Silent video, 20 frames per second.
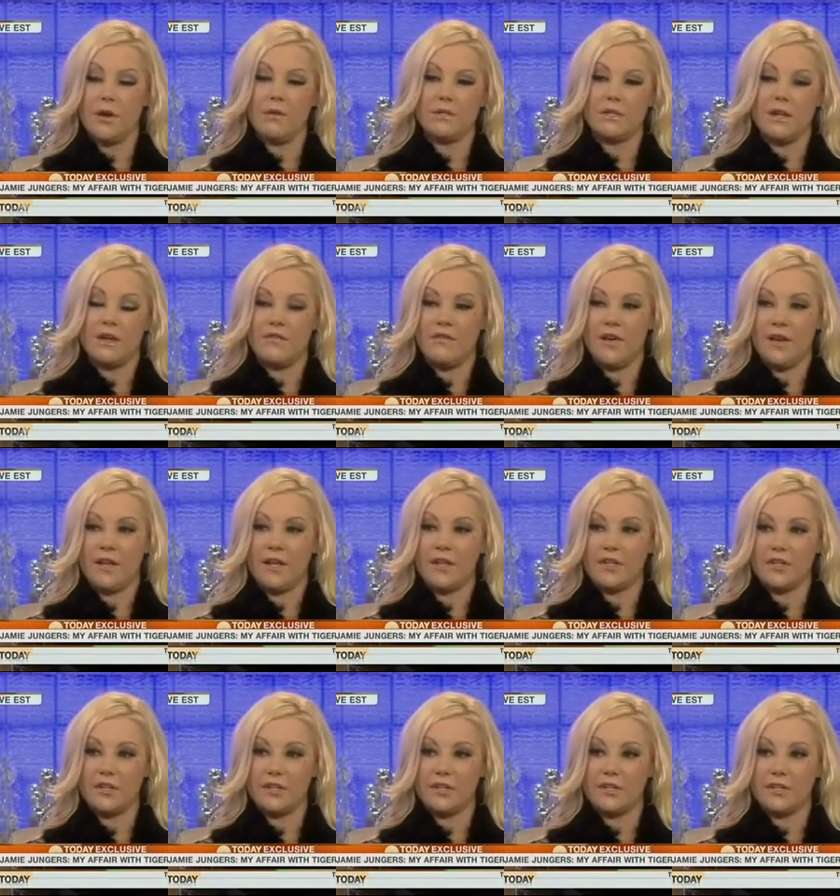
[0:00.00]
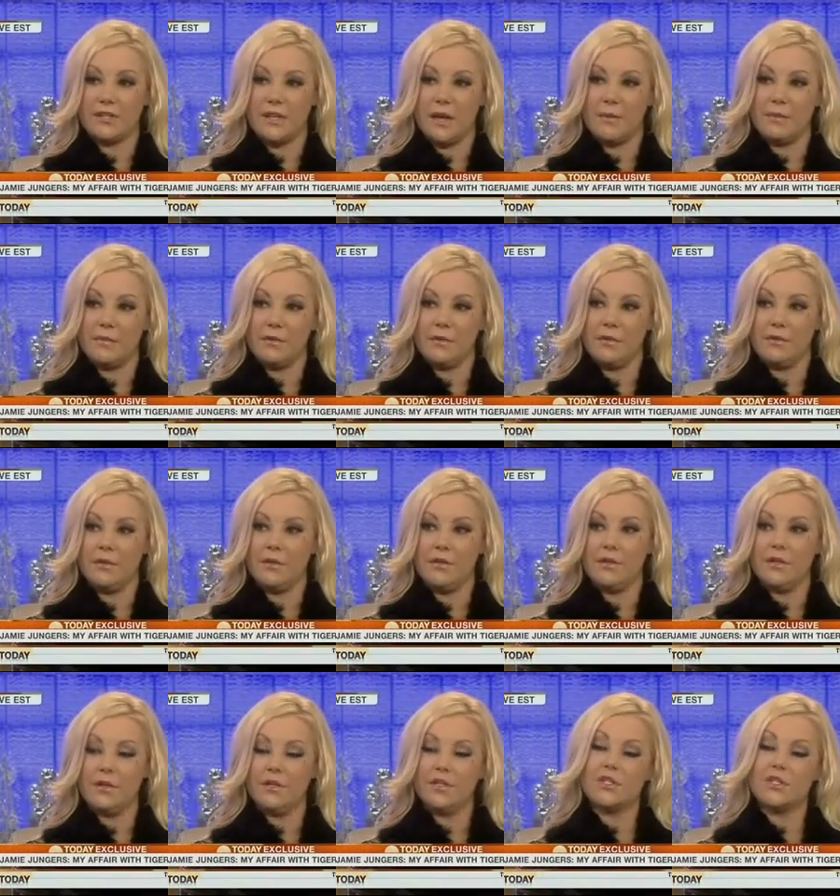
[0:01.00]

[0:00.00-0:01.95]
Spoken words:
So I was not financially stable